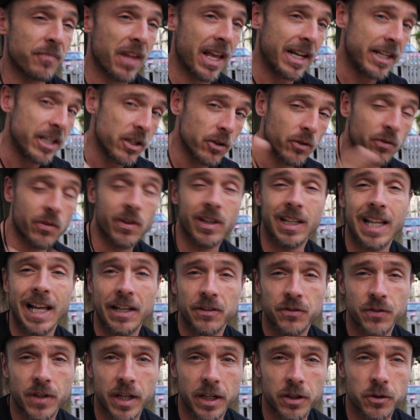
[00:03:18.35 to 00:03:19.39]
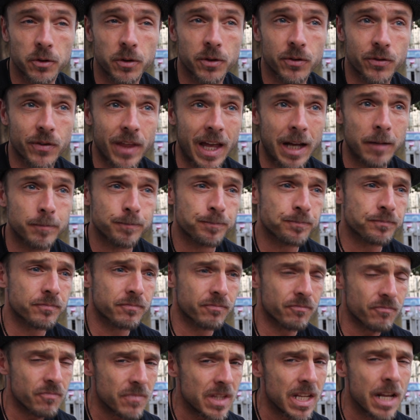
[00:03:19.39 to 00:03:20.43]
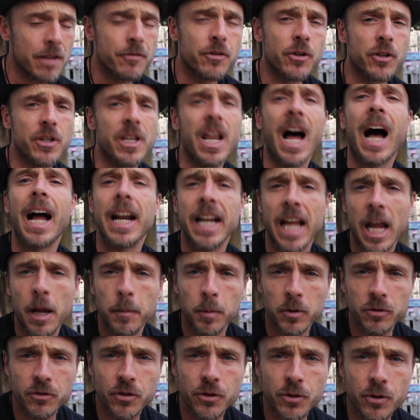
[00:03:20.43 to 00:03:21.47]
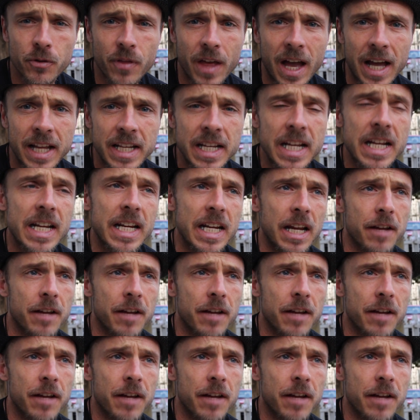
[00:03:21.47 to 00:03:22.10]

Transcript: And here's the last kicker is that if you're not able to do that,